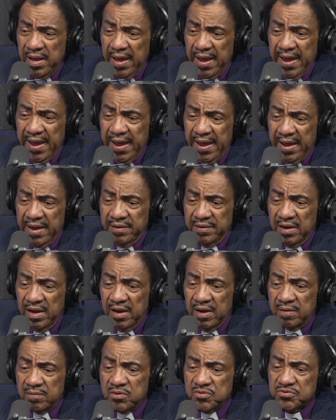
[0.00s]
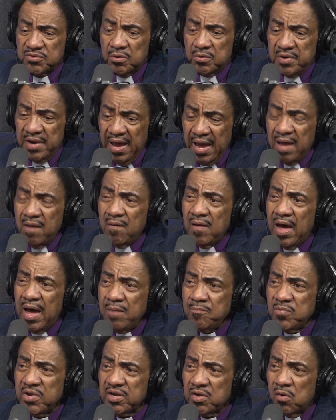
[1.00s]
And so now
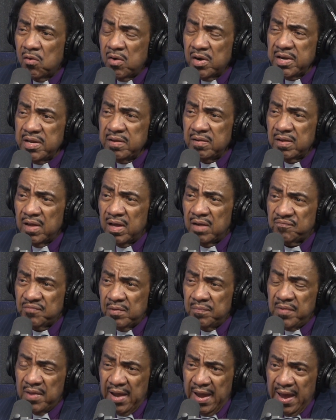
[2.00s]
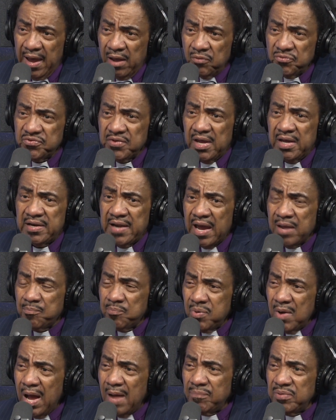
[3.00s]
I'm recording from the house, and I
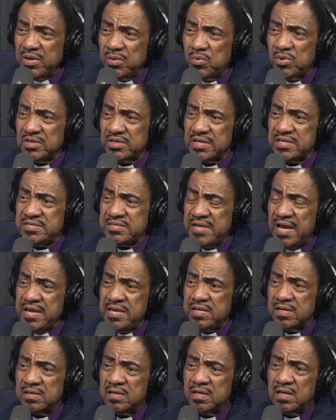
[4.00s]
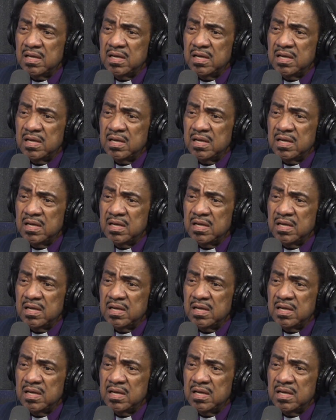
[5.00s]
probably will continue